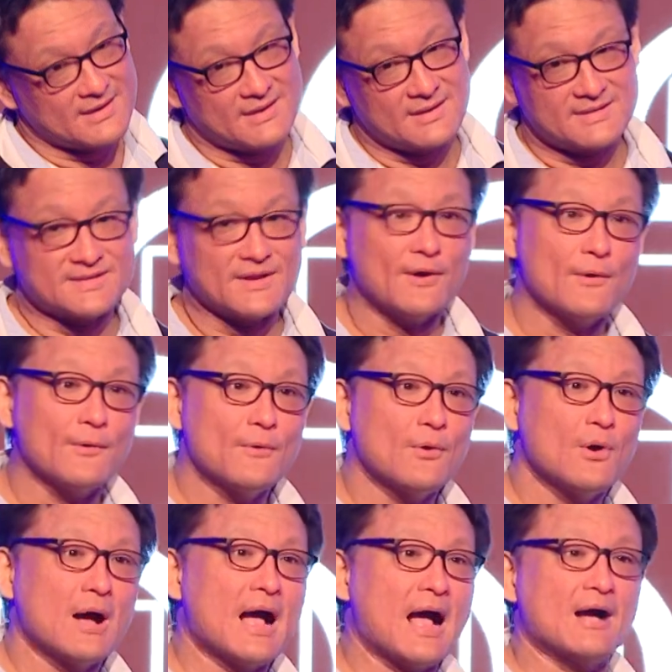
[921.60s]
So
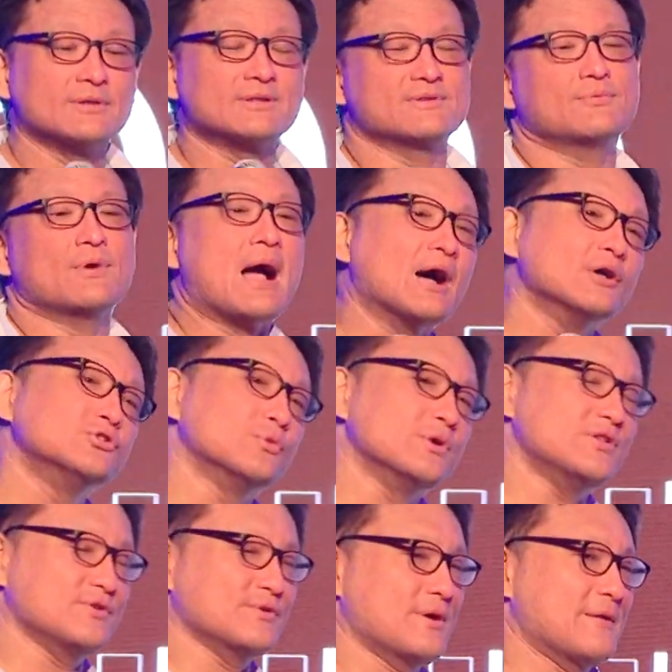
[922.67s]
how do we
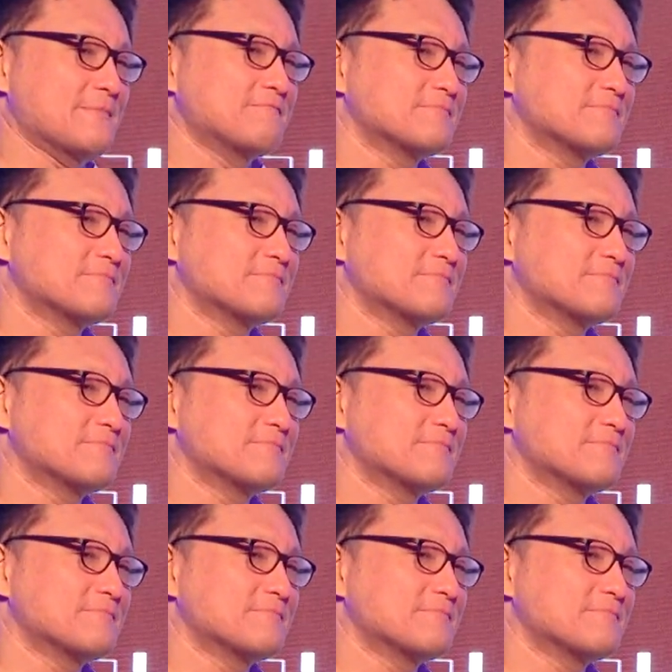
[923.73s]
do it?